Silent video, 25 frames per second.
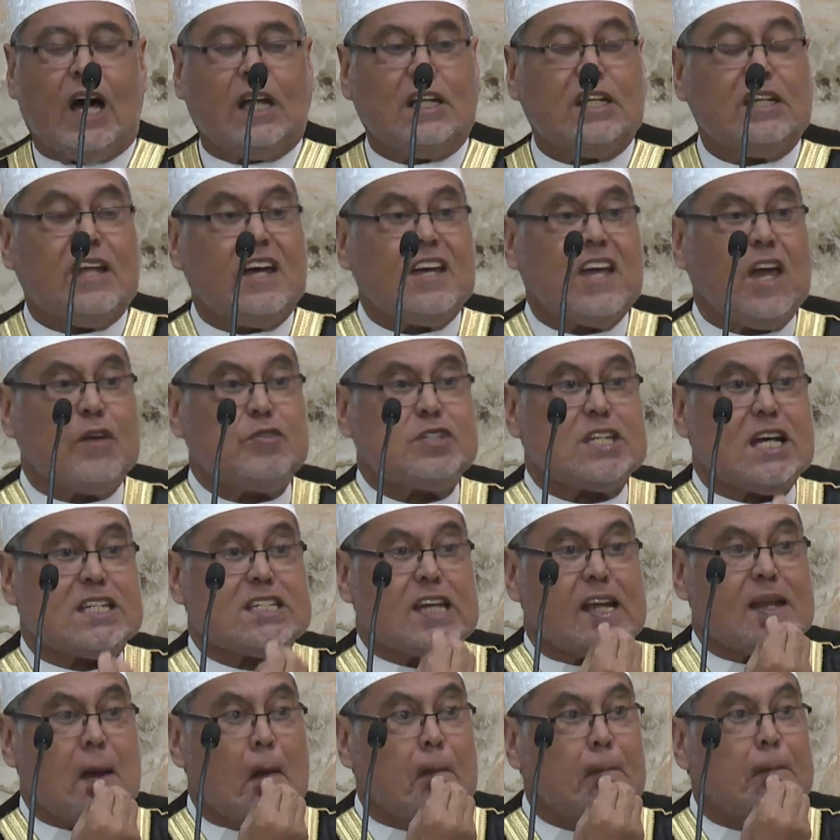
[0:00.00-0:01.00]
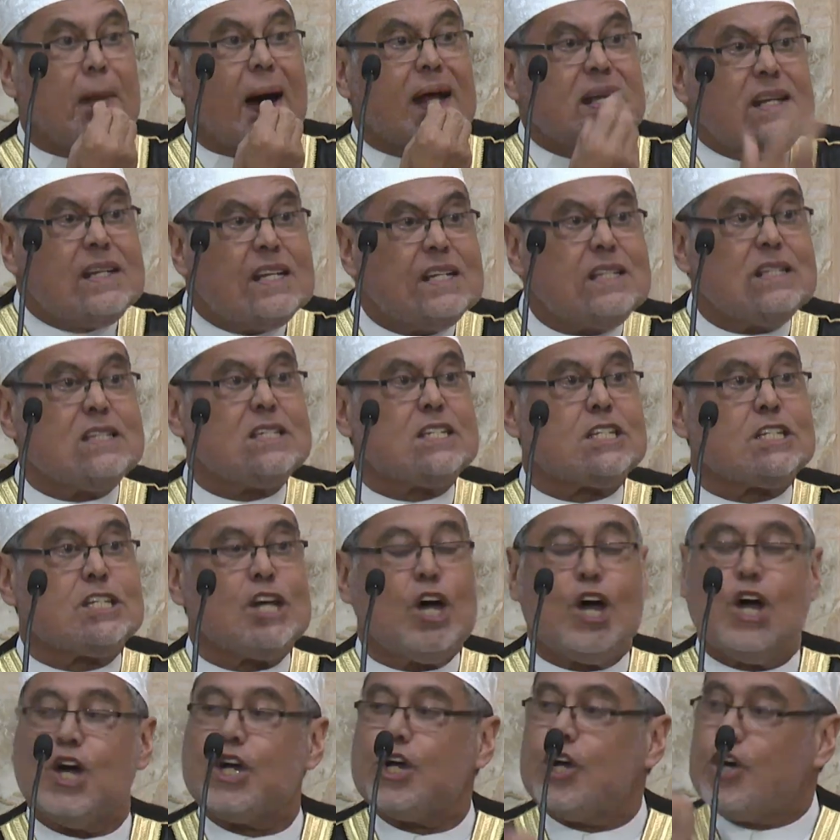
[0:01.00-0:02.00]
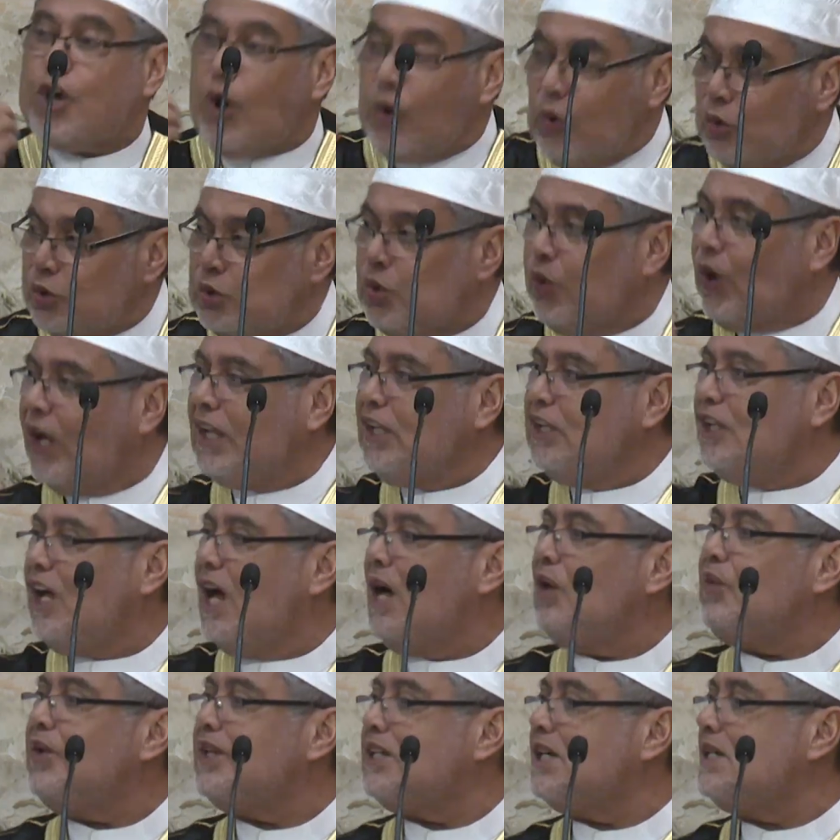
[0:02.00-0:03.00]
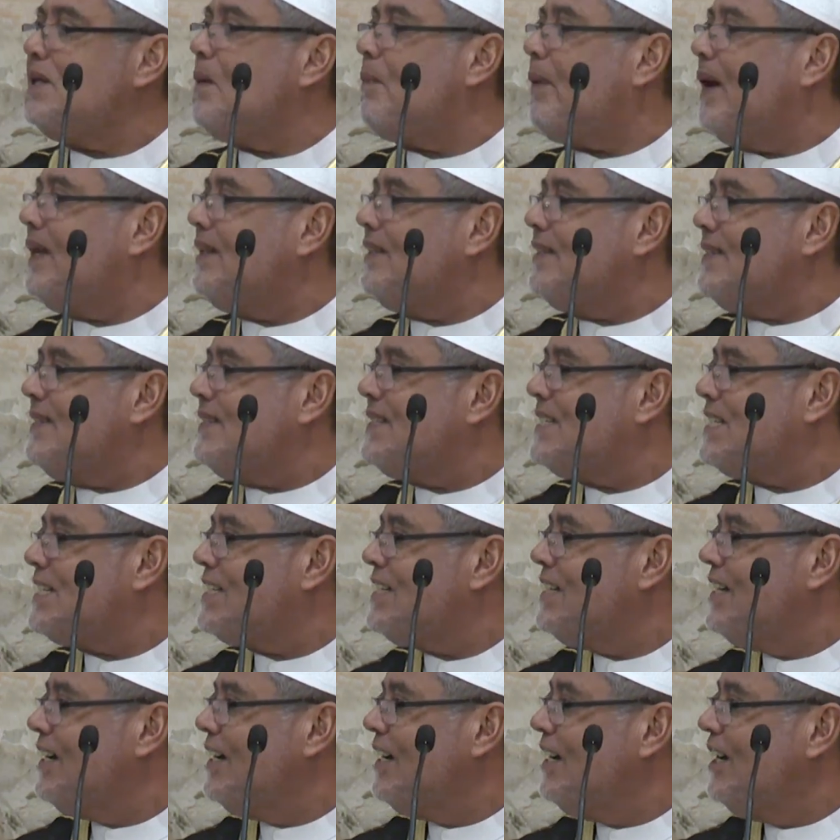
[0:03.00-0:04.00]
Allah gives us an abundance. Go to Allah with an abundance.